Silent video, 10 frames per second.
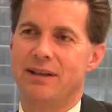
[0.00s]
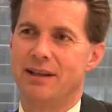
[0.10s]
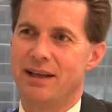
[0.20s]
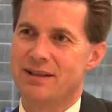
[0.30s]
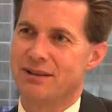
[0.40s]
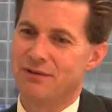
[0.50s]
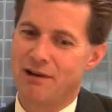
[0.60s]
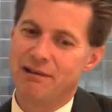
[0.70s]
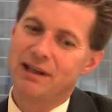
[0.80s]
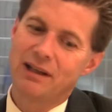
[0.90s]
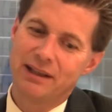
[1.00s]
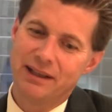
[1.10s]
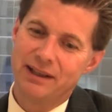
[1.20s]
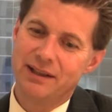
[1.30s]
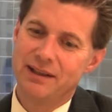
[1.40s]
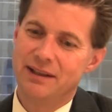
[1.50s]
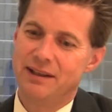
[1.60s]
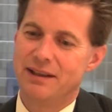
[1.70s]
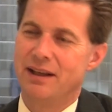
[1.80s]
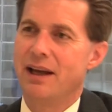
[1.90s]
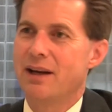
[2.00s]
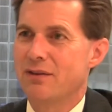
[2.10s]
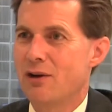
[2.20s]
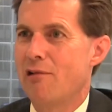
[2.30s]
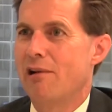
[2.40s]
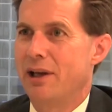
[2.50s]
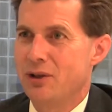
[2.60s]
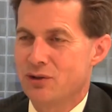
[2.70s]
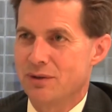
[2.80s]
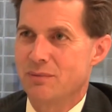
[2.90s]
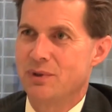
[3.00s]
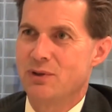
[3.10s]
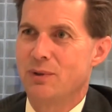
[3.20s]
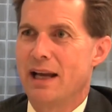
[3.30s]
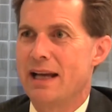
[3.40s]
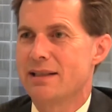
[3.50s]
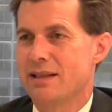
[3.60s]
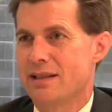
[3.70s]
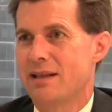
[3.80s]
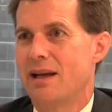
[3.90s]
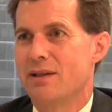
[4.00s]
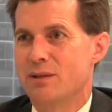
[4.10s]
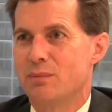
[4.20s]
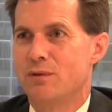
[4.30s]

And there's a very clear negative correlation between asset size and